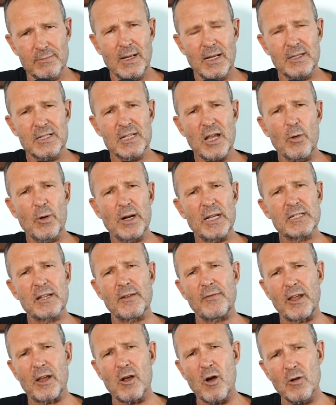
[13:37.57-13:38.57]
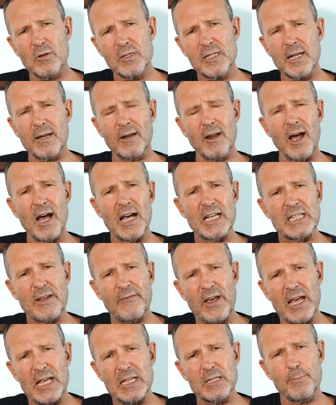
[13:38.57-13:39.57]
And so it is that the constant lies of
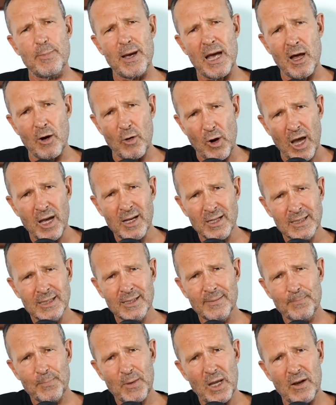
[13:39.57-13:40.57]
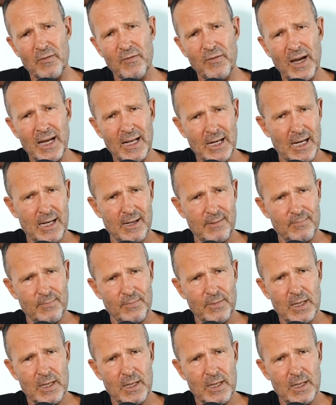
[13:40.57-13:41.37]
Hasbara are failing,